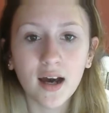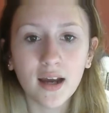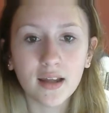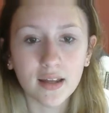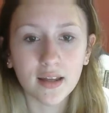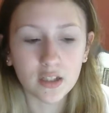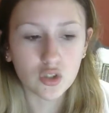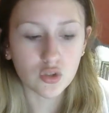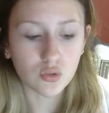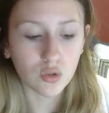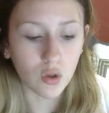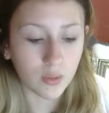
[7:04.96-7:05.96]
I like
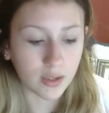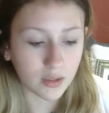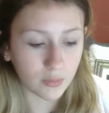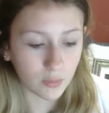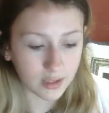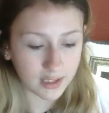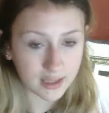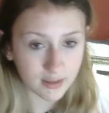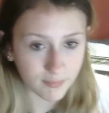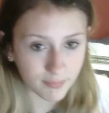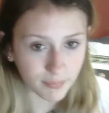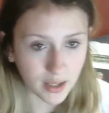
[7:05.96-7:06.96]
to go in with
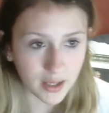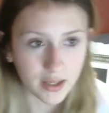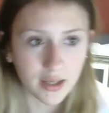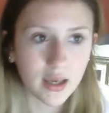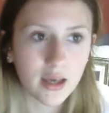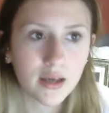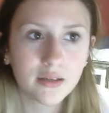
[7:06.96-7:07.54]
my...